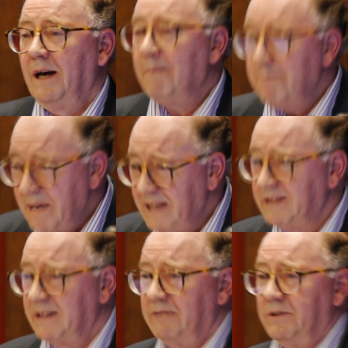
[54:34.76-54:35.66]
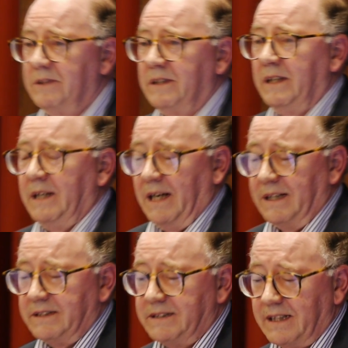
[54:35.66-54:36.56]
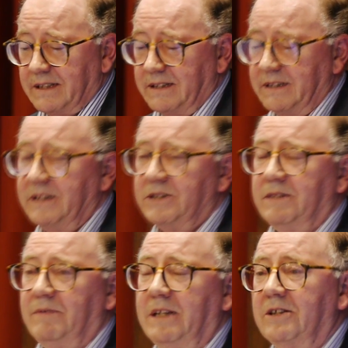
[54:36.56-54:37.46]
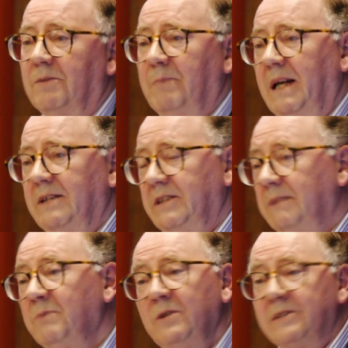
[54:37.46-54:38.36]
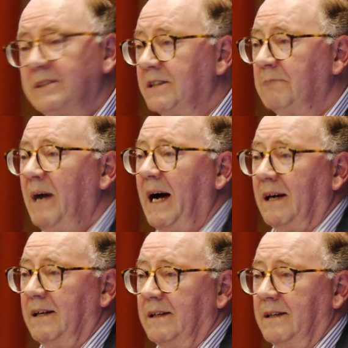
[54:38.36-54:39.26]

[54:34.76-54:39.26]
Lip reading: Amazingly rude. And the second edition of Lyrical Ballads, he moves it to the back.